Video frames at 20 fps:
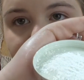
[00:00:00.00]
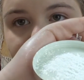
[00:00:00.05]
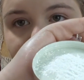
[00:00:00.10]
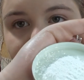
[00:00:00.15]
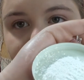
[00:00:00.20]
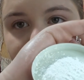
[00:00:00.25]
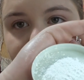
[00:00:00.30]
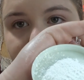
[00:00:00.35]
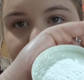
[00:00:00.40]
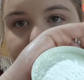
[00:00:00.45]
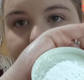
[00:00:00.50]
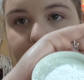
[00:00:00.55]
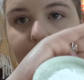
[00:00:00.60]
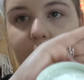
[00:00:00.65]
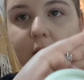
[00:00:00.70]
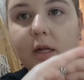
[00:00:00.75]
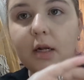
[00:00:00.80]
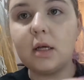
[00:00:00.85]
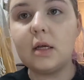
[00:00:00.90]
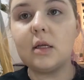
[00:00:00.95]
you can see,
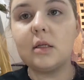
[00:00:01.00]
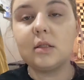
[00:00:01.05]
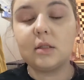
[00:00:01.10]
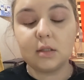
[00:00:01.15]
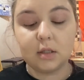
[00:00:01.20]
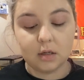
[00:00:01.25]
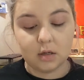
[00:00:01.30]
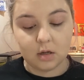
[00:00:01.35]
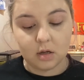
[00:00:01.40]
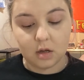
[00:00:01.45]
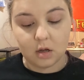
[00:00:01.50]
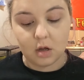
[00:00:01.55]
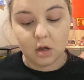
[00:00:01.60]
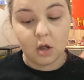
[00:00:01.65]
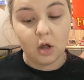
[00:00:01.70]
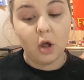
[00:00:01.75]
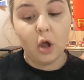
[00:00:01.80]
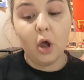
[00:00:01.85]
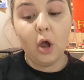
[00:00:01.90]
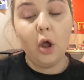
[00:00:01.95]
it is
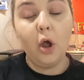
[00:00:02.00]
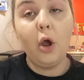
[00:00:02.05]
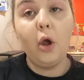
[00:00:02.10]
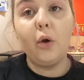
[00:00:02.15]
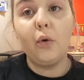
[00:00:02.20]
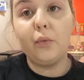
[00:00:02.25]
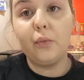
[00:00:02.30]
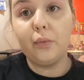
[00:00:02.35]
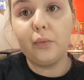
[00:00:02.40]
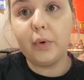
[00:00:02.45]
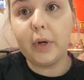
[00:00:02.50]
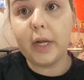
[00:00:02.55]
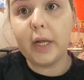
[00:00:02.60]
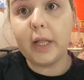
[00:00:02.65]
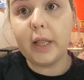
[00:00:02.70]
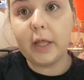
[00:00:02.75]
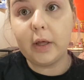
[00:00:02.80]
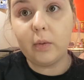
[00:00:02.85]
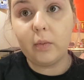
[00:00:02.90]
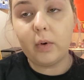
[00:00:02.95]

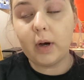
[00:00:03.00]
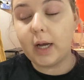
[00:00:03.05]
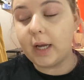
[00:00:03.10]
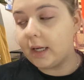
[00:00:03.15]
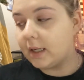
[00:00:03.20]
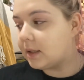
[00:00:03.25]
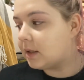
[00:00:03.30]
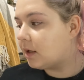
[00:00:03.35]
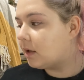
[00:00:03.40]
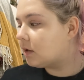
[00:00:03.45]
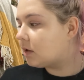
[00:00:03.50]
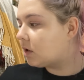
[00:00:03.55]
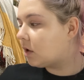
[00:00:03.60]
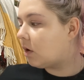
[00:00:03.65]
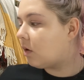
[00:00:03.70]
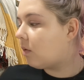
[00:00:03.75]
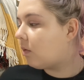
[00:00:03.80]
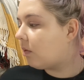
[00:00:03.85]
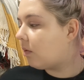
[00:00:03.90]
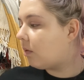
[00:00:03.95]
really white.
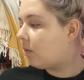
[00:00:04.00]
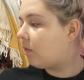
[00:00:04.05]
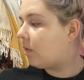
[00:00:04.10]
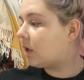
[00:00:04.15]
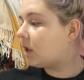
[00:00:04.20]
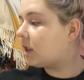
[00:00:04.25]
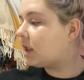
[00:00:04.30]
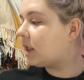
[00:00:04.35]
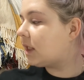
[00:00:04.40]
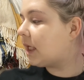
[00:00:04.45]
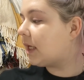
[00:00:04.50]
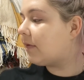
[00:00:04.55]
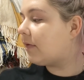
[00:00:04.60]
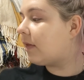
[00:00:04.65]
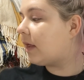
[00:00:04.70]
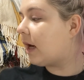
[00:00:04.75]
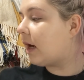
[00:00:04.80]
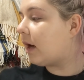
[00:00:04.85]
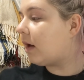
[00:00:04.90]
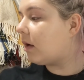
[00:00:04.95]
So we'll see if
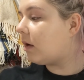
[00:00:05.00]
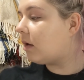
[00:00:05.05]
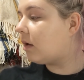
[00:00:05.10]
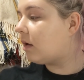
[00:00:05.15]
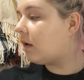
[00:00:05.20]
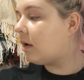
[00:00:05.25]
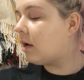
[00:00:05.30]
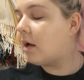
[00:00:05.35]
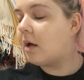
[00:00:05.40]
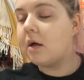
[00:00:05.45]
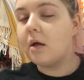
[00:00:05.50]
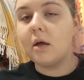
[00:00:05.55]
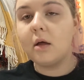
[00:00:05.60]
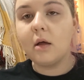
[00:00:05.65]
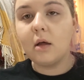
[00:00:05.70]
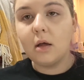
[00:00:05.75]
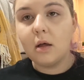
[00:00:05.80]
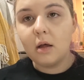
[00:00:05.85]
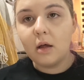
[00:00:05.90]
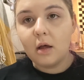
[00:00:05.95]
that
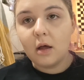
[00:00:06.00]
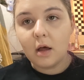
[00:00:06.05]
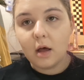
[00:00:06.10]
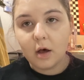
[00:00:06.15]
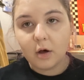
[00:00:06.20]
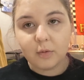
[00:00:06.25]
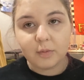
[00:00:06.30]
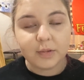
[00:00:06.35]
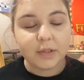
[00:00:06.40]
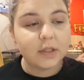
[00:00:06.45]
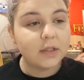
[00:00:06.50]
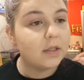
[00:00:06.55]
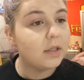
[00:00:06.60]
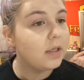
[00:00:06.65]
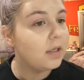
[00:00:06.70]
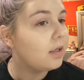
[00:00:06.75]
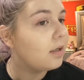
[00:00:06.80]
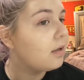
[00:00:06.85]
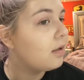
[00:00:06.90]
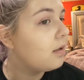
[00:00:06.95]
helps
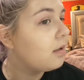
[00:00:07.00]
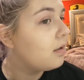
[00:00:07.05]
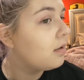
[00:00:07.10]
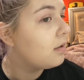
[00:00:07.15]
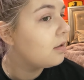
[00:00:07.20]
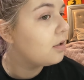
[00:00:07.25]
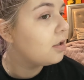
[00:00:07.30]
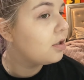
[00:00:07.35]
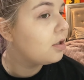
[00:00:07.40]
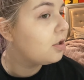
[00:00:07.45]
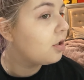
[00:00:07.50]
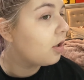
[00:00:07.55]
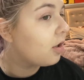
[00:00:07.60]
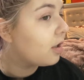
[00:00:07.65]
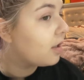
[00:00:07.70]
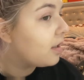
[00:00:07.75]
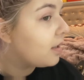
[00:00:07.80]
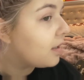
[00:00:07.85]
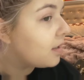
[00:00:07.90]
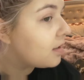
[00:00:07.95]
the
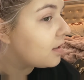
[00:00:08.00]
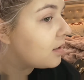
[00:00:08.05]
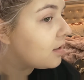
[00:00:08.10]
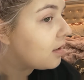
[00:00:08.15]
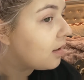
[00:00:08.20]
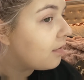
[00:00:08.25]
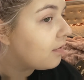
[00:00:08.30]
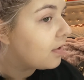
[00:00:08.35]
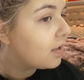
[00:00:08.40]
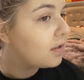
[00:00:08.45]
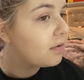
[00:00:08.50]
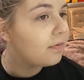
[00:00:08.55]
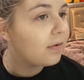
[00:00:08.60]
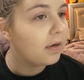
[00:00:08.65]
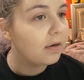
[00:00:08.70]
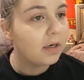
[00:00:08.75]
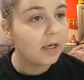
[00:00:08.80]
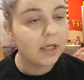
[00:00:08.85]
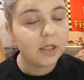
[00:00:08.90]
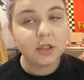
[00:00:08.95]
darkness of this
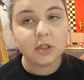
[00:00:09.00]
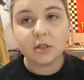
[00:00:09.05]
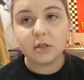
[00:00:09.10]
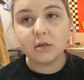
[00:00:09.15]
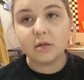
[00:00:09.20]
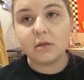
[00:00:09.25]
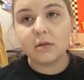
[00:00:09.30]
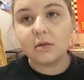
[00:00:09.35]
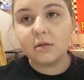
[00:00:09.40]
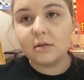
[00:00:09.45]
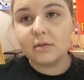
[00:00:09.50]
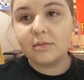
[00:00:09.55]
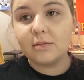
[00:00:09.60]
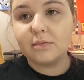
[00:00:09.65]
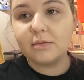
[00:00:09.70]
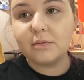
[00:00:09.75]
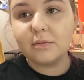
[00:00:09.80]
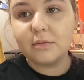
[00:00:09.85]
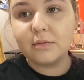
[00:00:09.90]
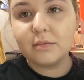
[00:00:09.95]
foundation.
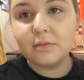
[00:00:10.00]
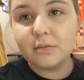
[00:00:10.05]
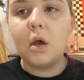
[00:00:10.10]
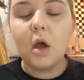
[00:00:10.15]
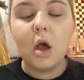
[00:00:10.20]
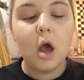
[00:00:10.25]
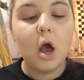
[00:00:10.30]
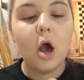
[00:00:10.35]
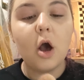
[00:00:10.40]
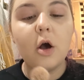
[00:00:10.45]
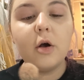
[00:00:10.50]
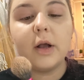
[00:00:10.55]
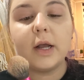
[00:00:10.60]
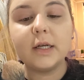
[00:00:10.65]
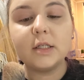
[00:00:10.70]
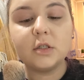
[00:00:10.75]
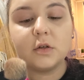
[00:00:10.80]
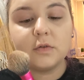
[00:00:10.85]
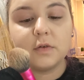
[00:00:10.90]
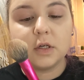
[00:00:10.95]
Okay,
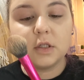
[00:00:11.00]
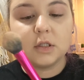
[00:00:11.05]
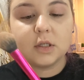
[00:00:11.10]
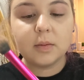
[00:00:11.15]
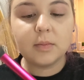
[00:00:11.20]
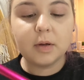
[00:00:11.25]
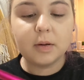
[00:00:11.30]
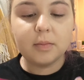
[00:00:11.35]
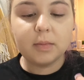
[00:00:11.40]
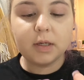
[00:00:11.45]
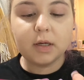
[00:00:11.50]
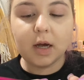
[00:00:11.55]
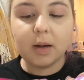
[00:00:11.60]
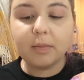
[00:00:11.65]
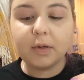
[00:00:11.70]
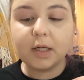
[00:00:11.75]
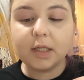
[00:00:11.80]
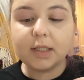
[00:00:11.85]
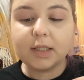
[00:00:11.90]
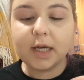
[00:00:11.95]
so first I'm
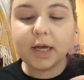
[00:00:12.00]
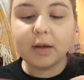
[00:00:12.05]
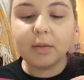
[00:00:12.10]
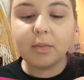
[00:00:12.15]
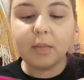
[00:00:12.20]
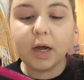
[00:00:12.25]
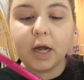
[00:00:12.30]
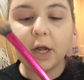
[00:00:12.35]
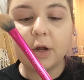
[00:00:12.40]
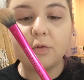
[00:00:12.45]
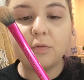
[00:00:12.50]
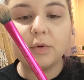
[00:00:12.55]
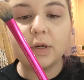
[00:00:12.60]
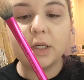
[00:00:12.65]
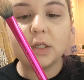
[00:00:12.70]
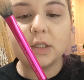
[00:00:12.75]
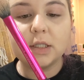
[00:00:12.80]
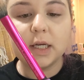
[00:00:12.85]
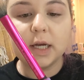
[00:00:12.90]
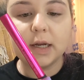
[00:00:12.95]
gonna take my
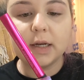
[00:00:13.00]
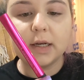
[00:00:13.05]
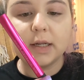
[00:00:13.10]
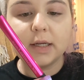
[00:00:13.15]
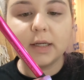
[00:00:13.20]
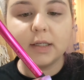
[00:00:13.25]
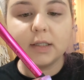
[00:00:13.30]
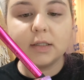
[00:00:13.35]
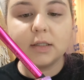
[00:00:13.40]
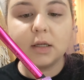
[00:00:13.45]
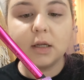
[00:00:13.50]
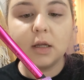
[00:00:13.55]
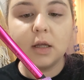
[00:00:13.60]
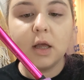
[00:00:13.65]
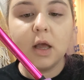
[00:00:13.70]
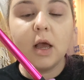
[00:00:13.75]
Real Techniques